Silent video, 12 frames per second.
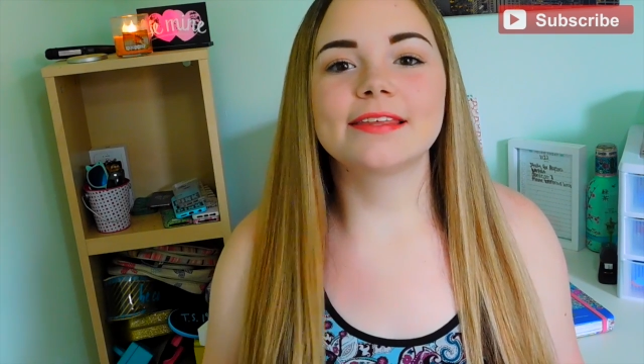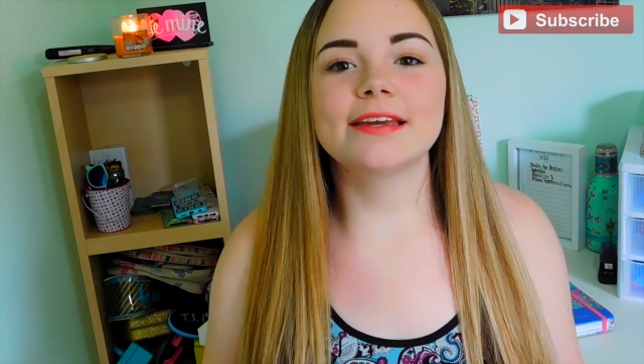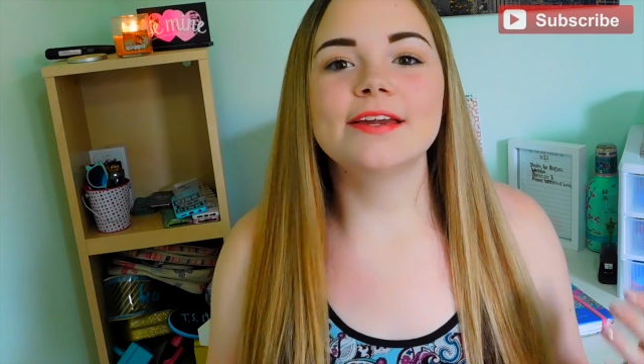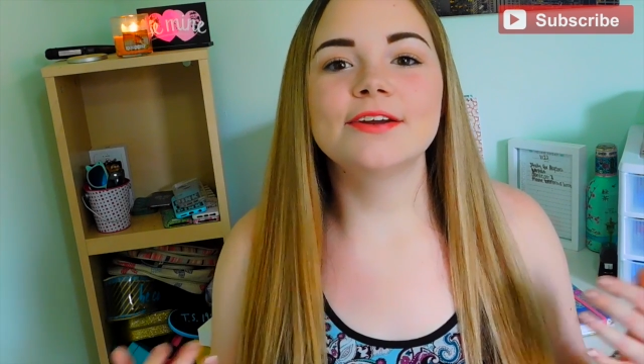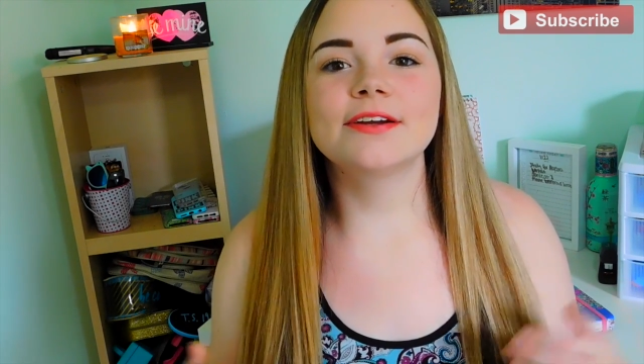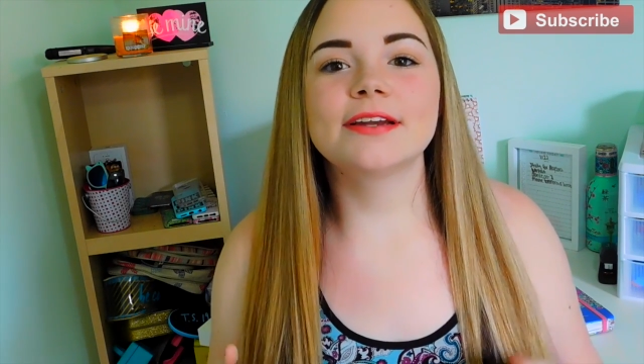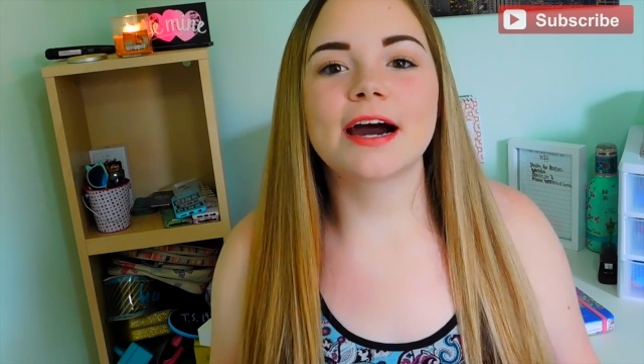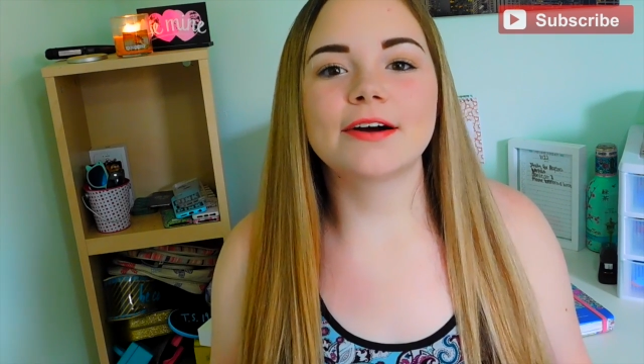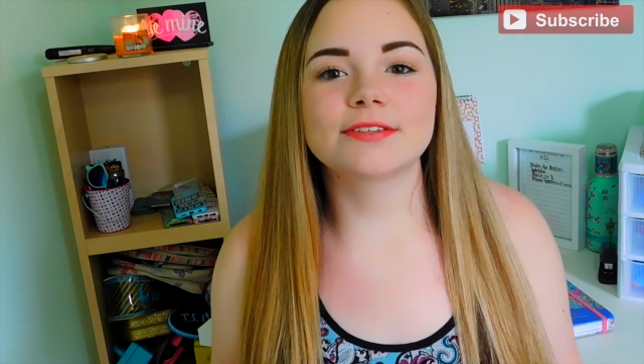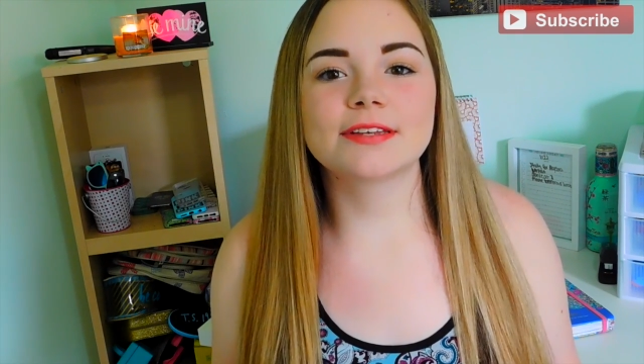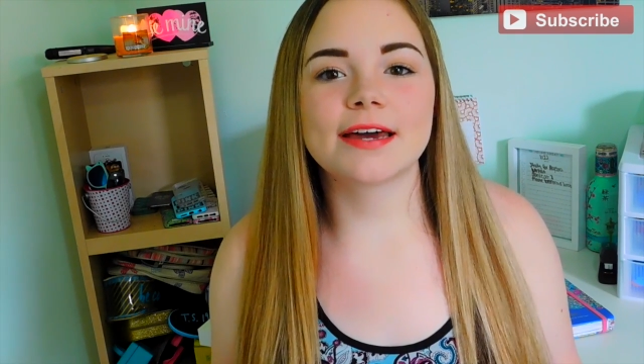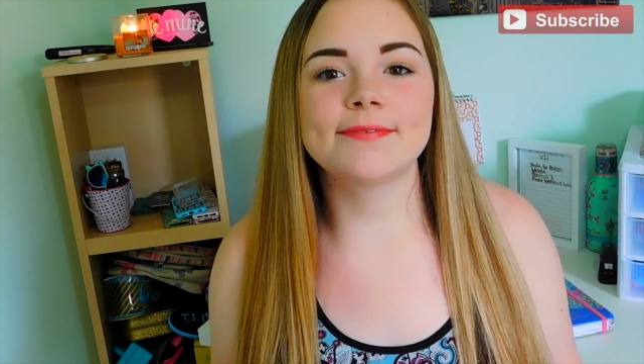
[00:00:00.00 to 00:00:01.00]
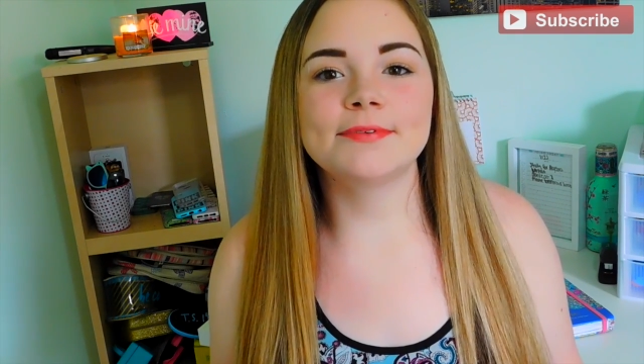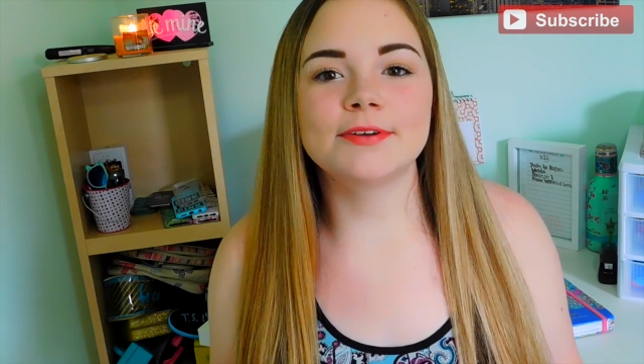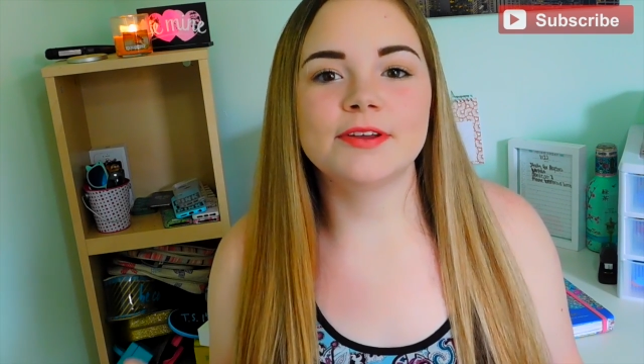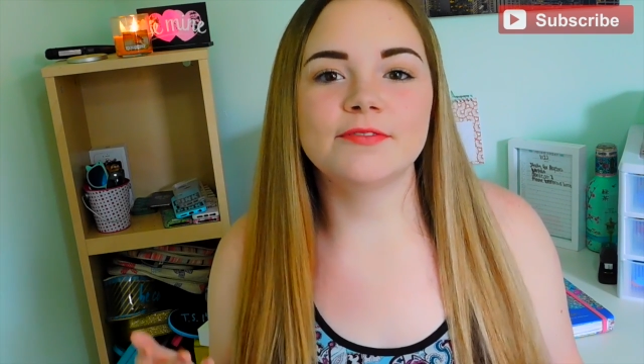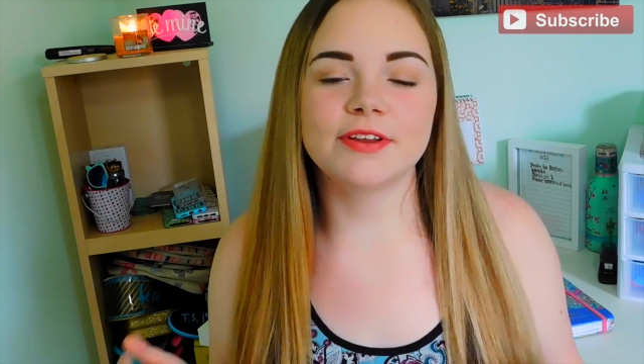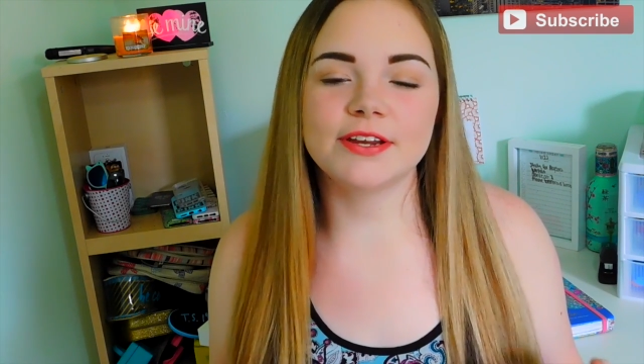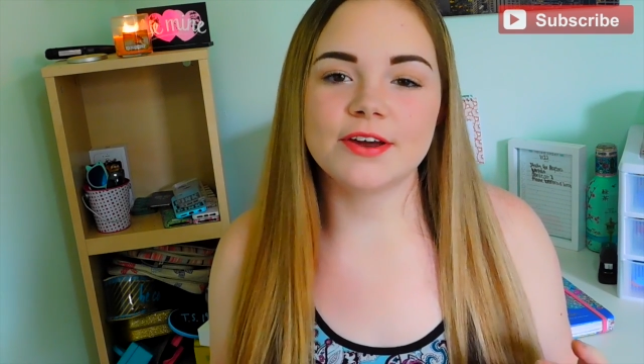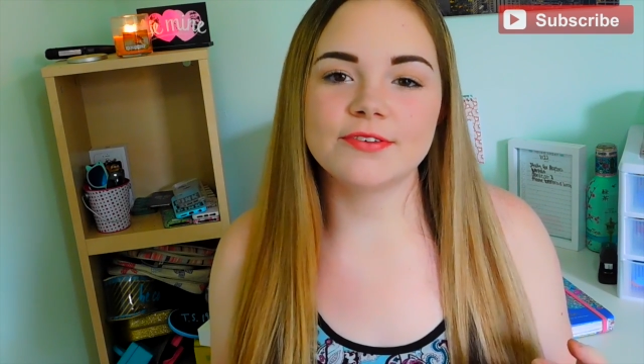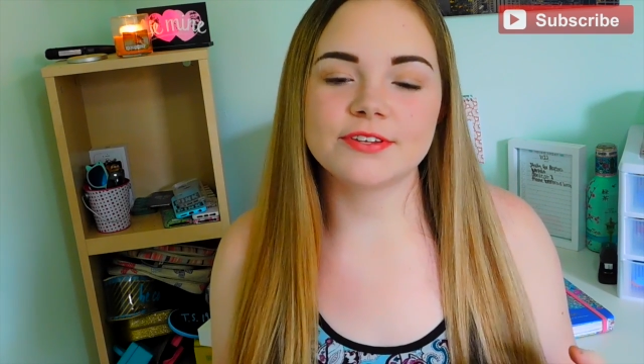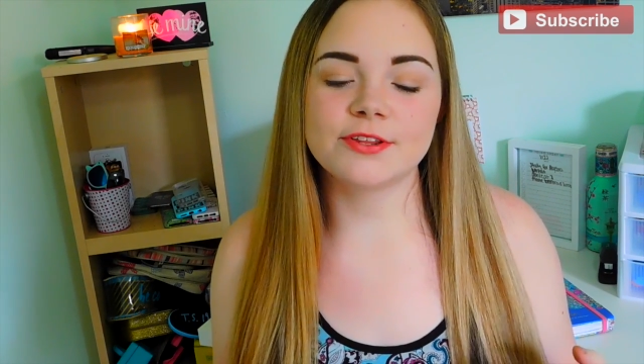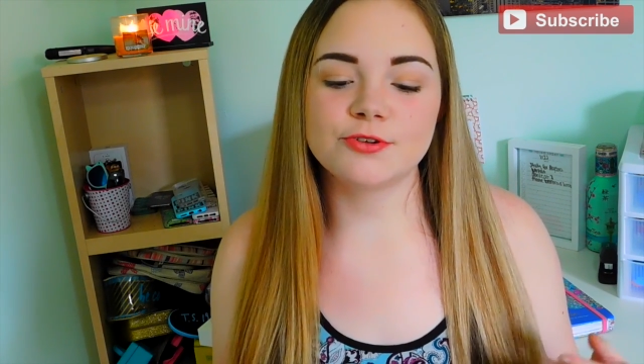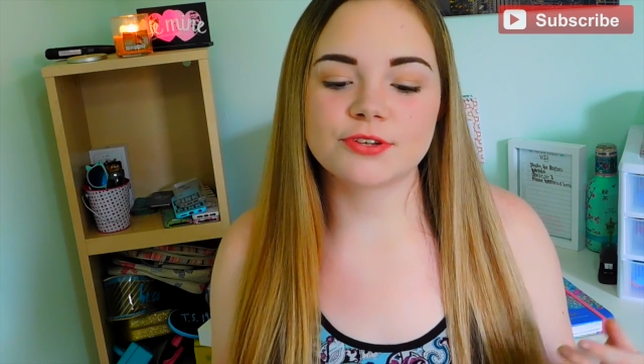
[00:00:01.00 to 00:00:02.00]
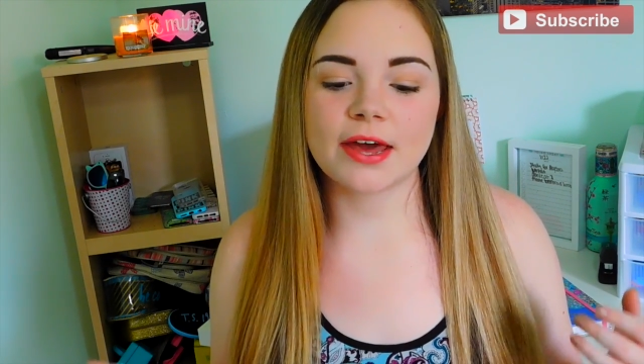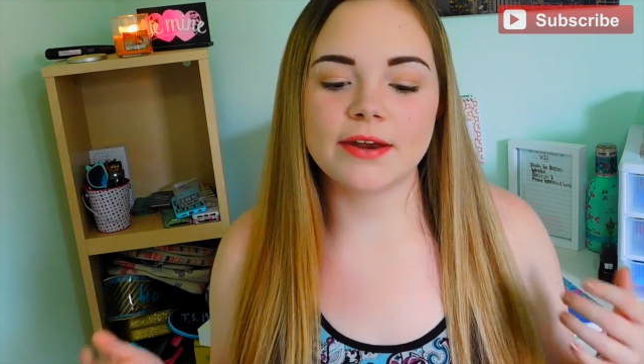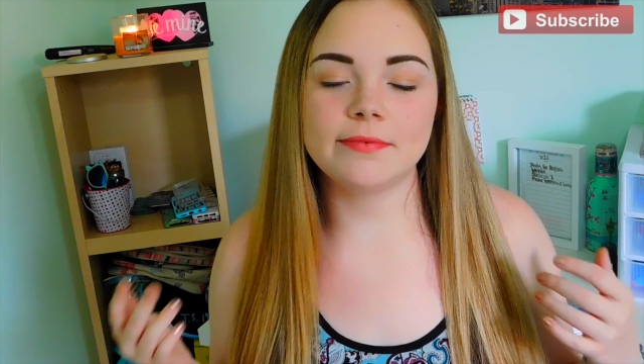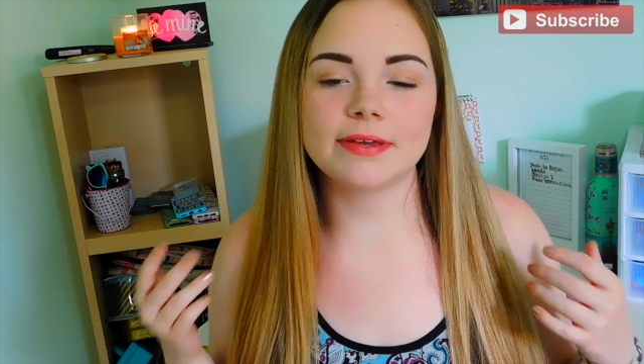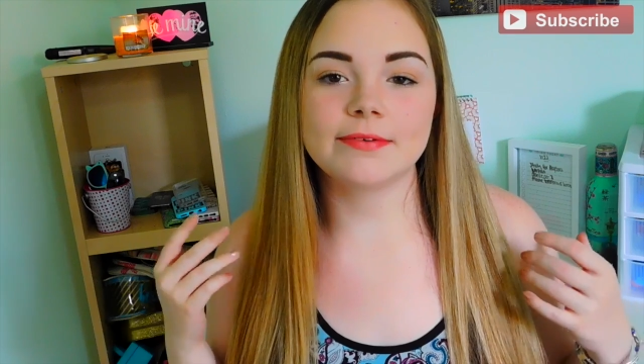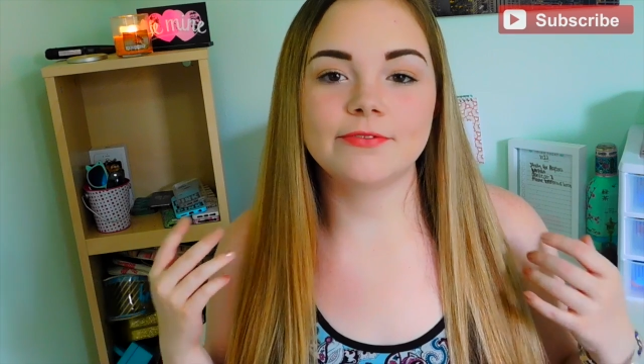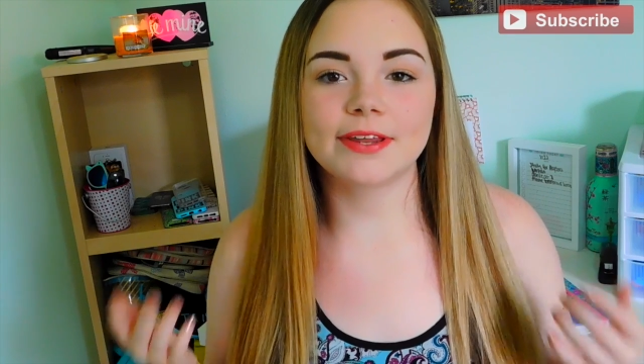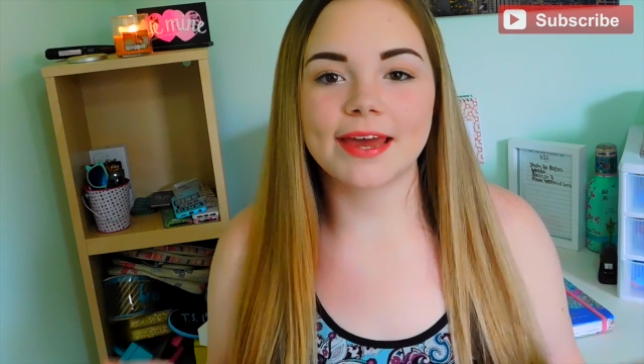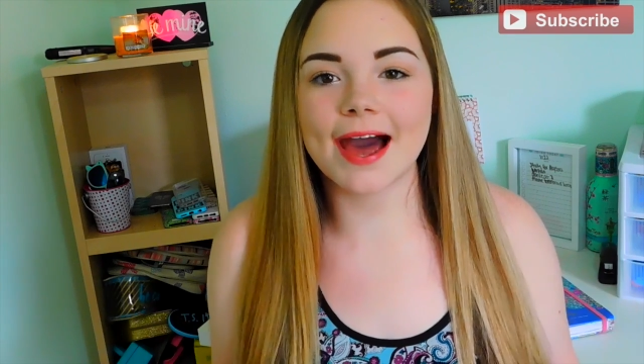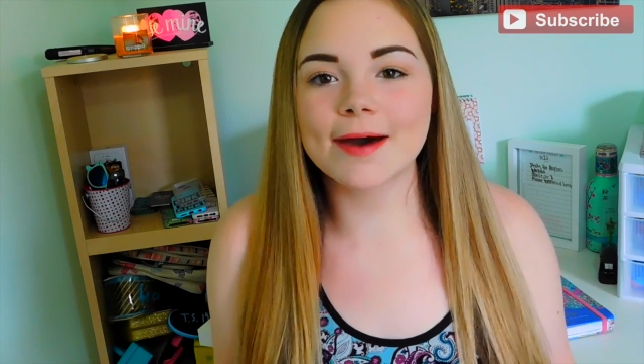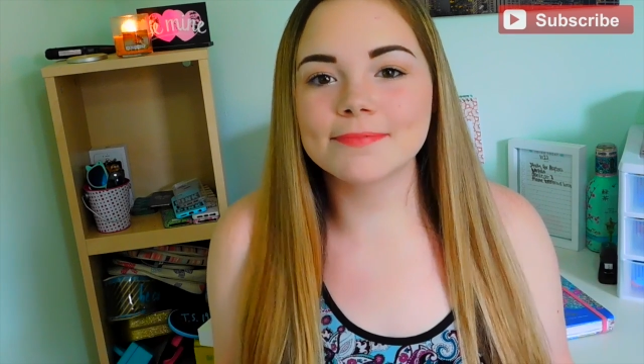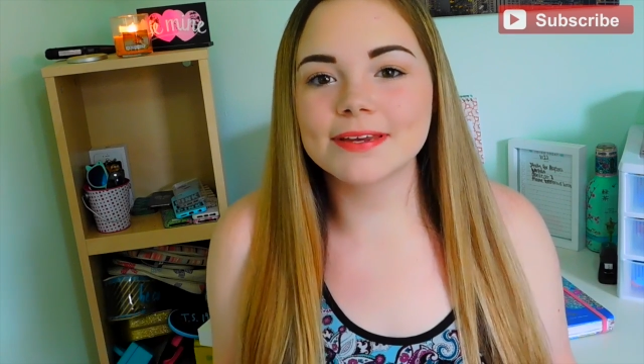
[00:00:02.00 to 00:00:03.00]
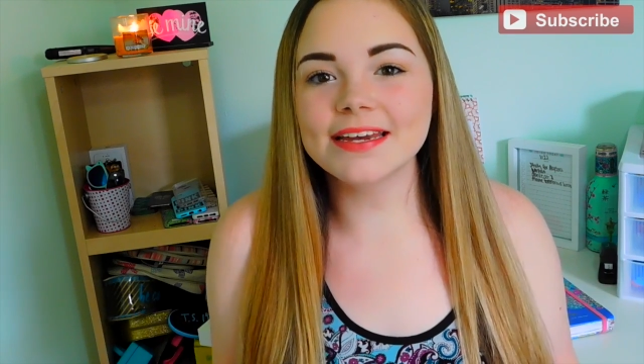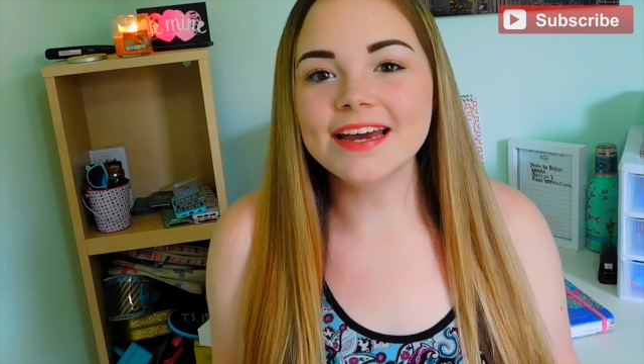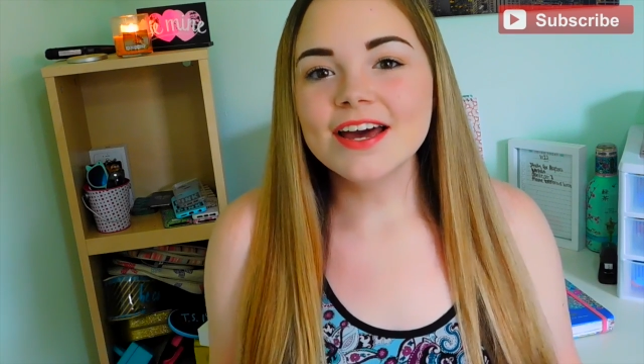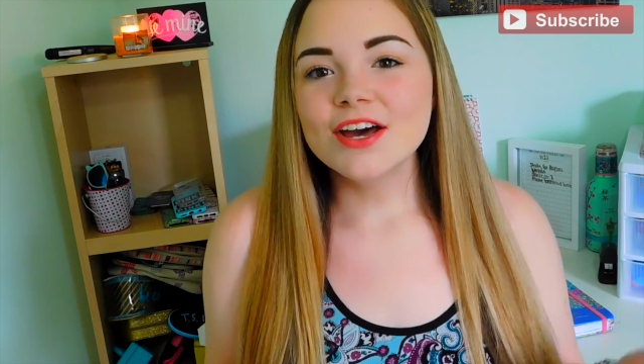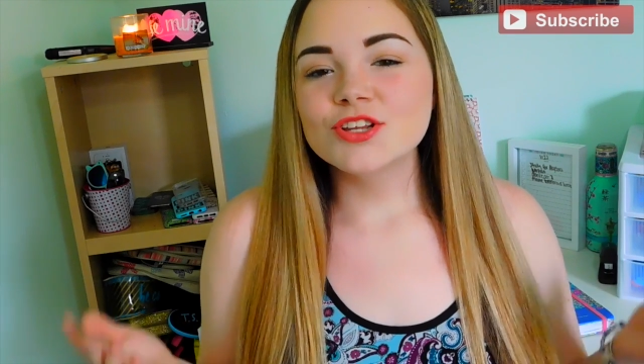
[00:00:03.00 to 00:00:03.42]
the inner and outside beauty videos, and those kind of make me really happy.